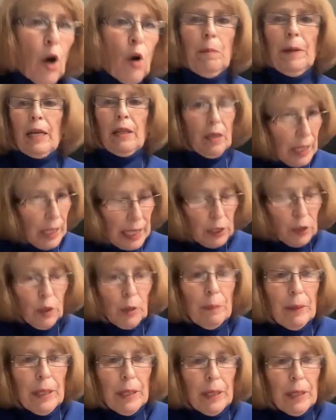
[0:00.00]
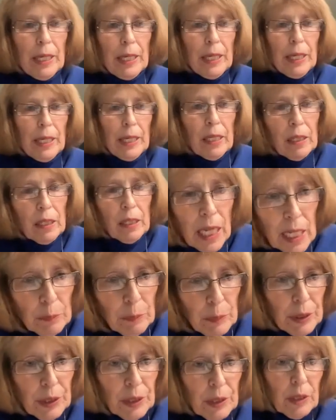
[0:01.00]
homeopathic and
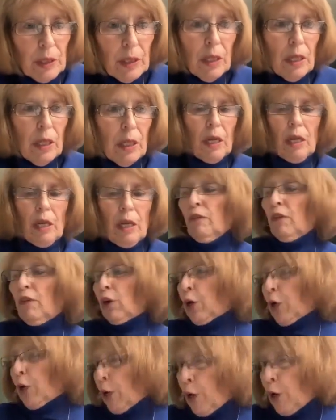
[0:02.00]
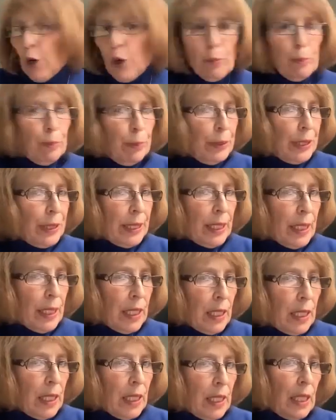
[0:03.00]
naturopathic types of
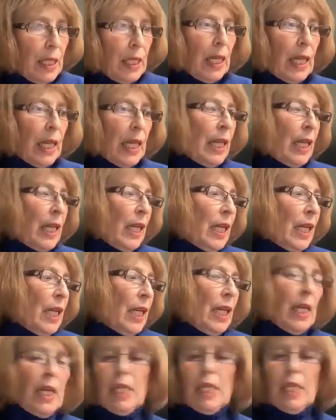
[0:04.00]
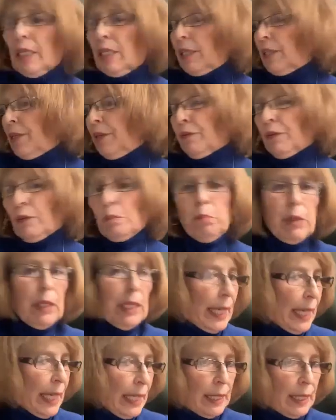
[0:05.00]
herbs and
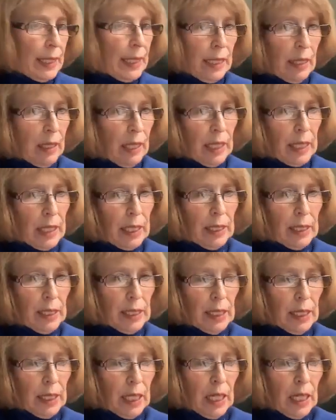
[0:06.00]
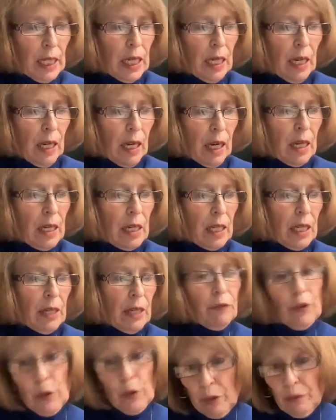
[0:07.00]
different plants and things.
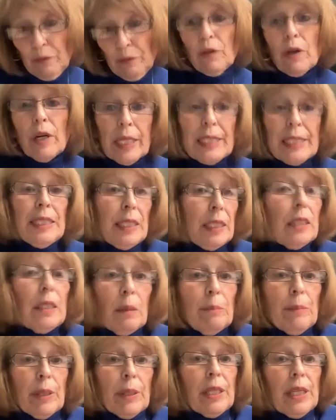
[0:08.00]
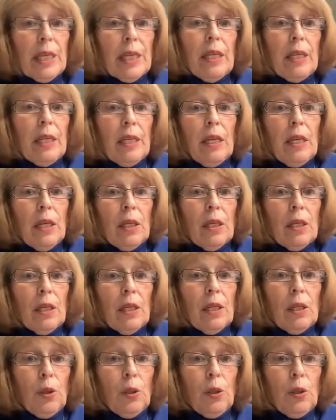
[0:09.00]
If you can find somebody
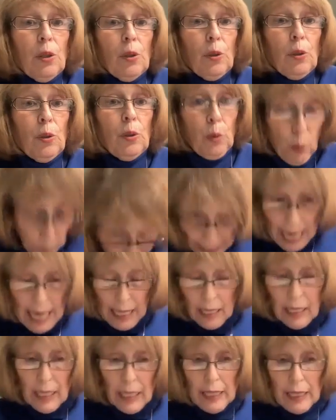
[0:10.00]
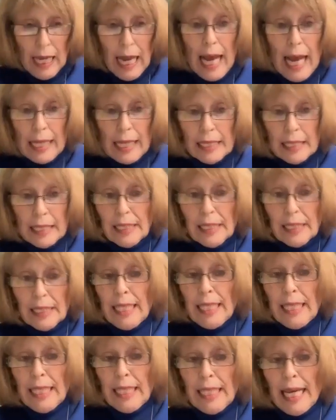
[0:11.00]
who
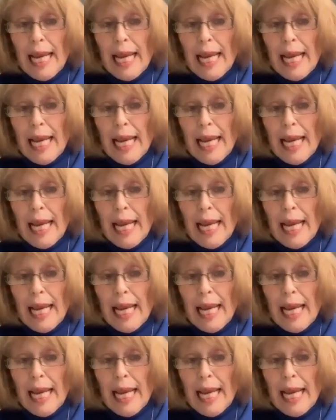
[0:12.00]
has